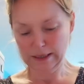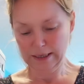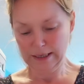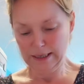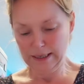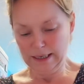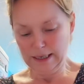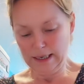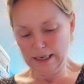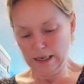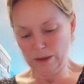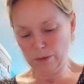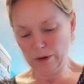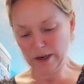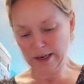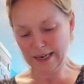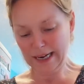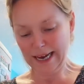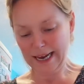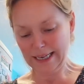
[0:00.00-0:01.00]
I'm
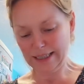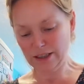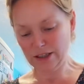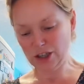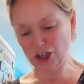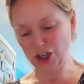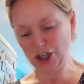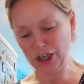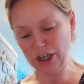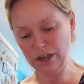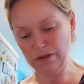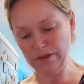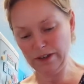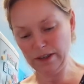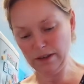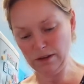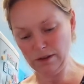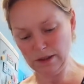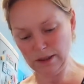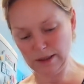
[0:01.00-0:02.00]
going to add the
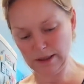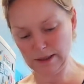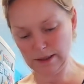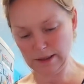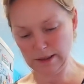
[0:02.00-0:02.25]
shavings,